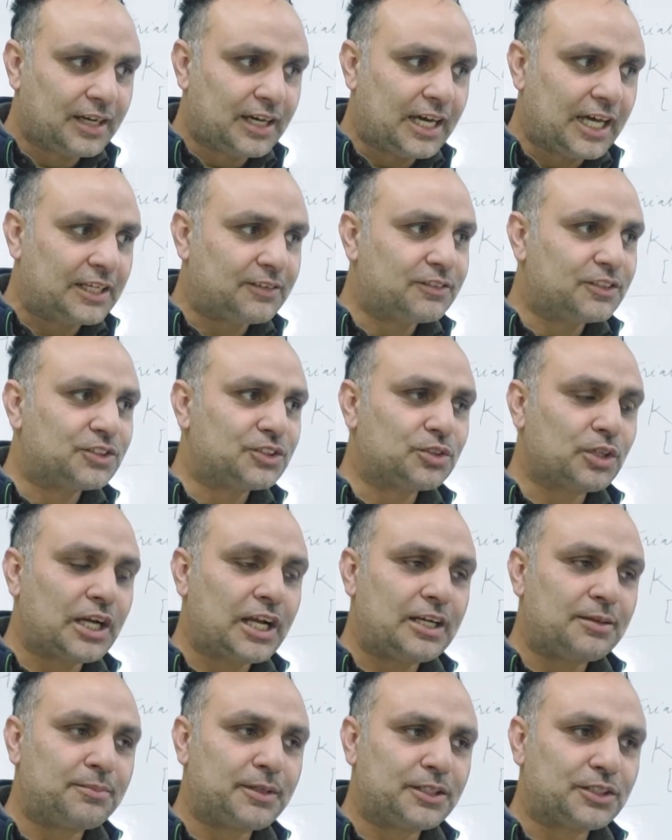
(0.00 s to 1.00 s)

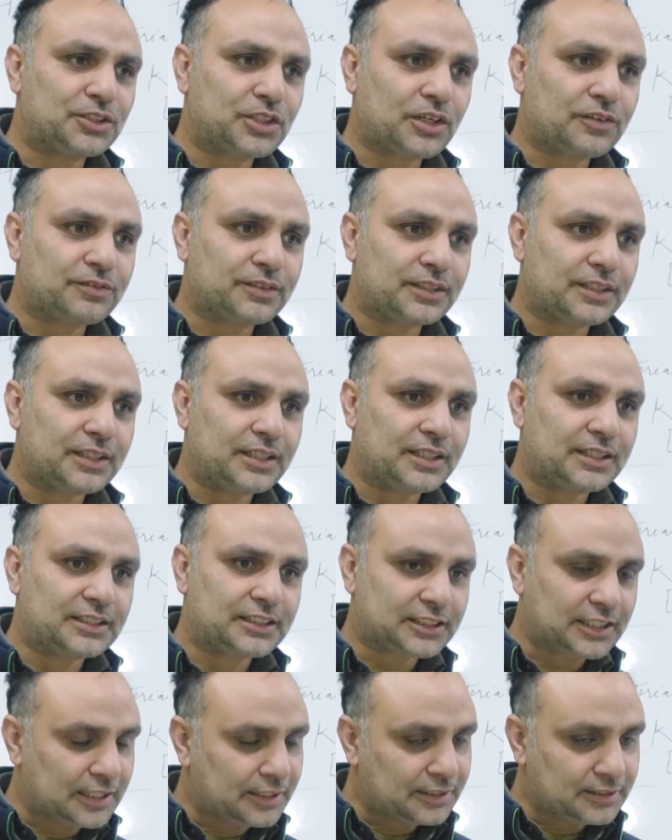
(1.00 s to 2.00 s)
elements of
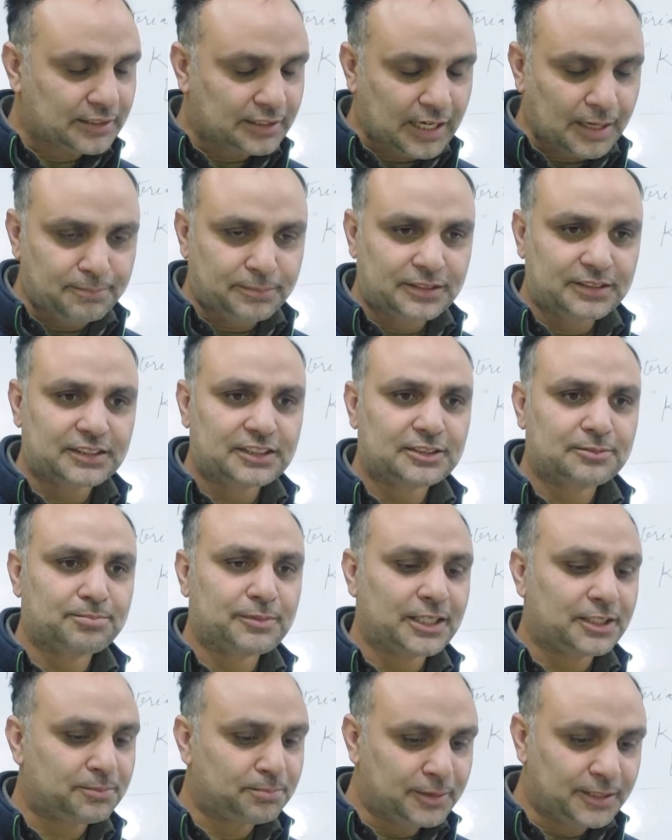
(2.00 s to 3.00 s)
skepticism
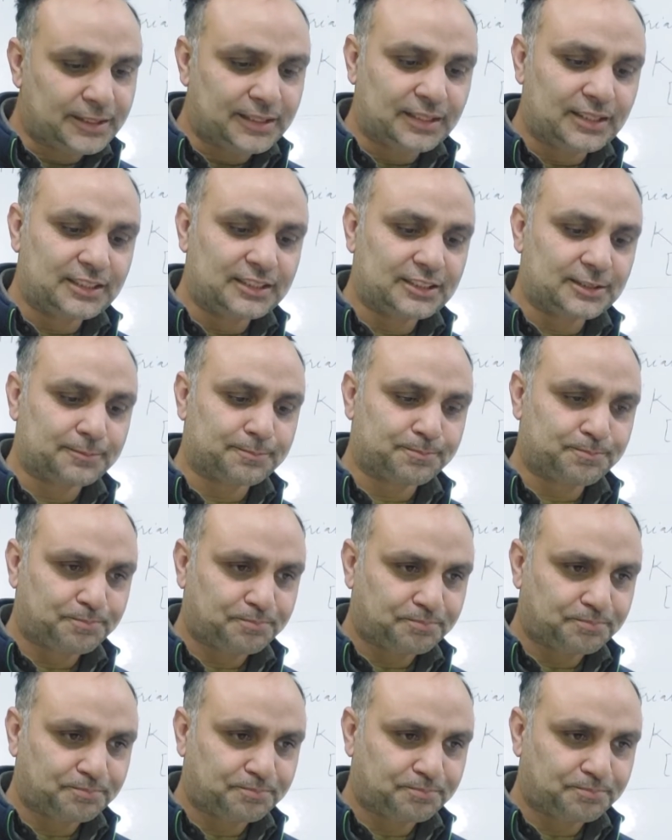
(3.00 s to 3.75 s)
and materialism